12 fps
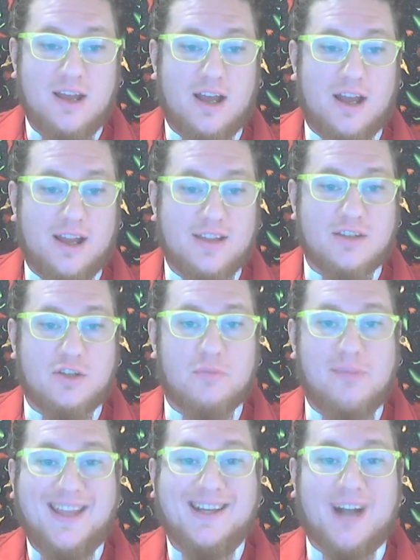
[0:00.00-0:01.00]
Uh, it's a
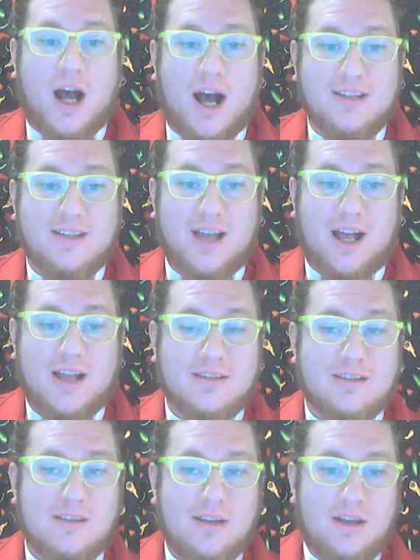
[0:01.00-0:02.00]
Jamaican hot sauce.